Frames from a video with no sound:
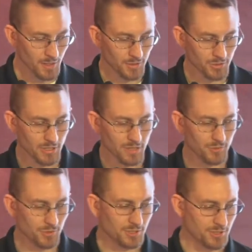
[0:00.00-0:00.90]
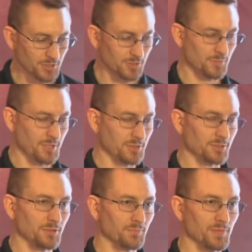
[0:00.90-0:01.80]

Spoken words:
Then you have your system testing.